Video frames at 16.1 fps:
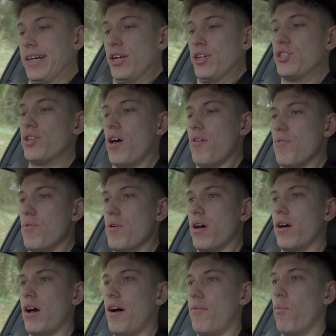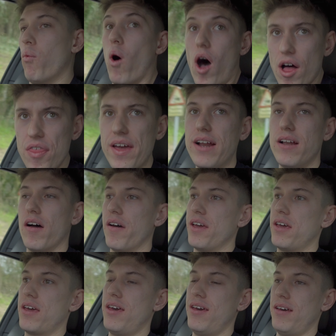So, what are they
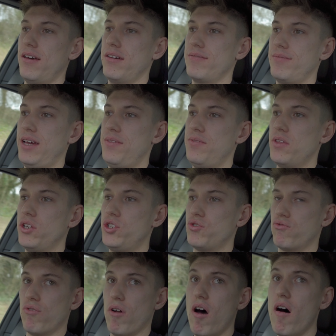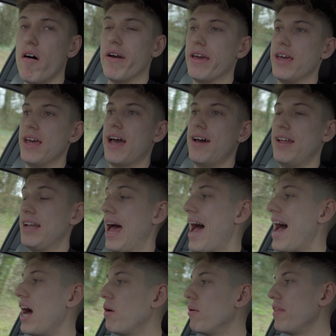like in the dry, and
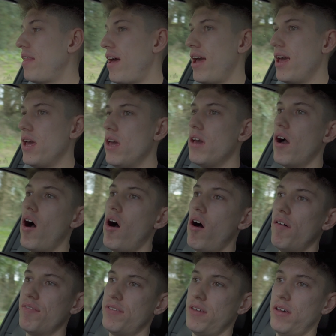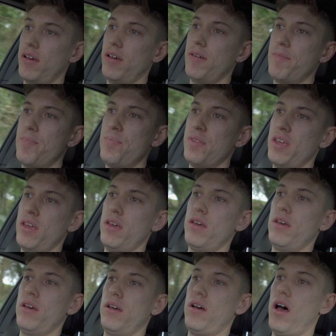how are they after,
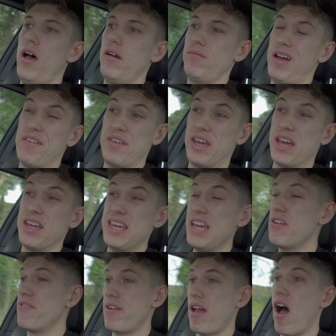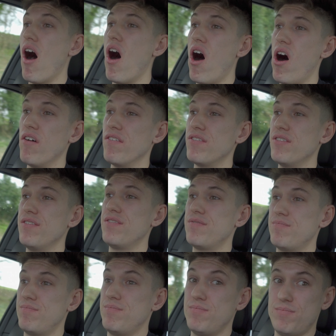I think, a year and a half
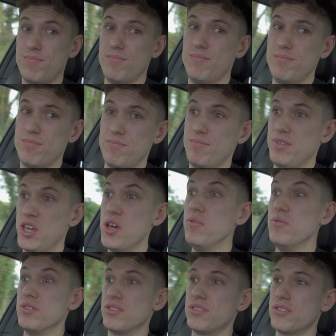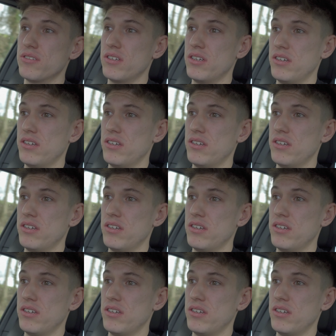of use?